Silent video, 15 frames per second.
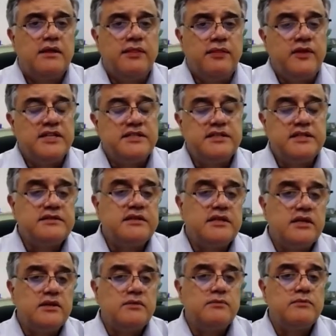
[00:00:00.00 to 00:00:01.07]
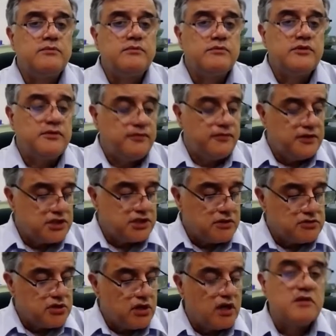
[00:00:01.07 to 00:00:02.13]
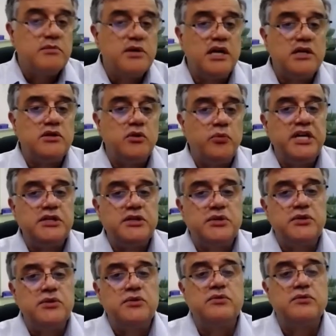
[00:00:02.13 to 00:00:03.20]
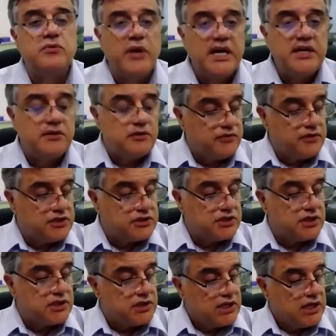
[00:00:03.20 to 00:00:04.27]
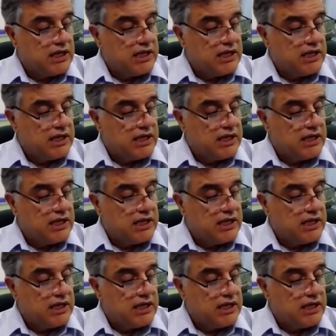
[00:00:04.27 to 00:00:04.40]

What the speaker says: This is the feature I was talking about, the read-through, write-through feature.